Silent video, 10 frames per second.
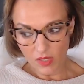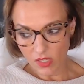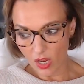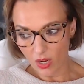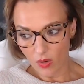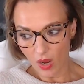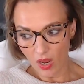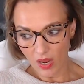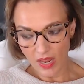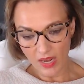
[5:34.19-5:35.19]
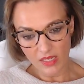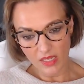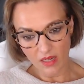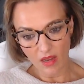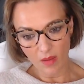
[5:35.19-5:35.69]
So I
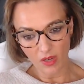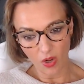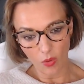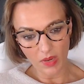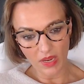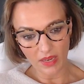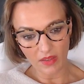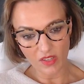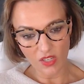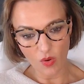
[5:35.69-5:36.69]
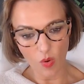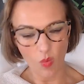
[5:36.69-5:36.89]
ended up lobbying the school.